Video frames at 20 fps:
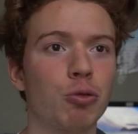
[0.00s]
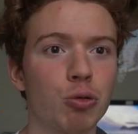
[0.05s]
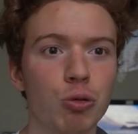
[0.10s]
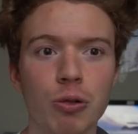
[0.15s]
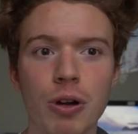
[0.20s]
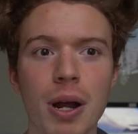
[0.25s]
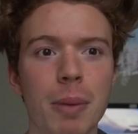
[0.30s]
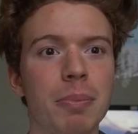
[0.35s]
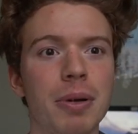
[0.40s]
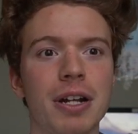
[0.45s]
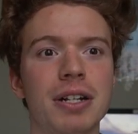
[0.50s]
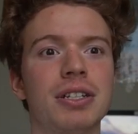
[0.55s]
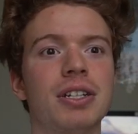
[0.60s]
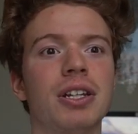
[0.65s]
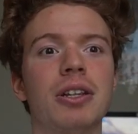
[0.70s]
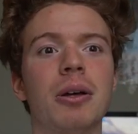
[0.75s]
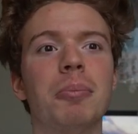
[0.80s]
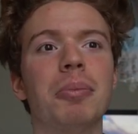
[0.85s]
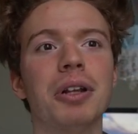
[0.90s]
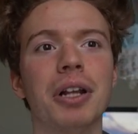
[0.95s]
rip
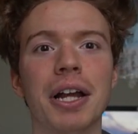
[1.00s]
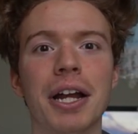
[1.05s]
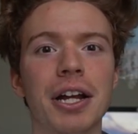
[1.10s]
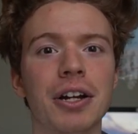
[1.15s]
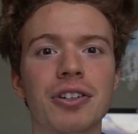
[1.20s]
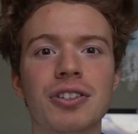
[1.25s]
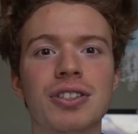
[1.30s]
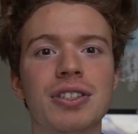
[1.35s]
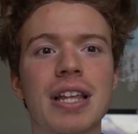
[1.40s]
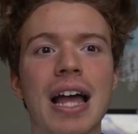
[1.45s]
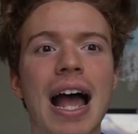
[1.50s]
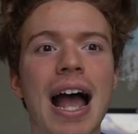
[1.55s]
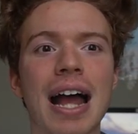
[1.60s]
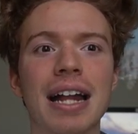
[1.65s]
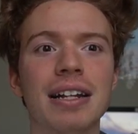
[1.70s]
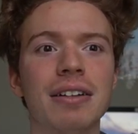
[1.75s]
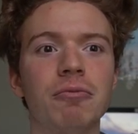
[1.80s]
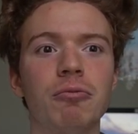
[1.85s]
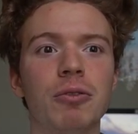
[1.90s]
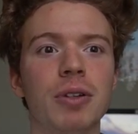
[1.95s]
into the players
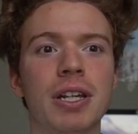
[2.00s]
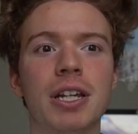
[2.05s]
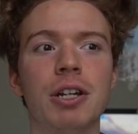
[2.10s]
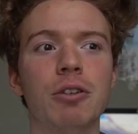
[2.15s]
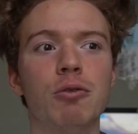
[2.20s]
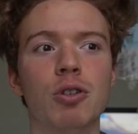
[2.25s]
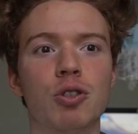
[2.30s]
that he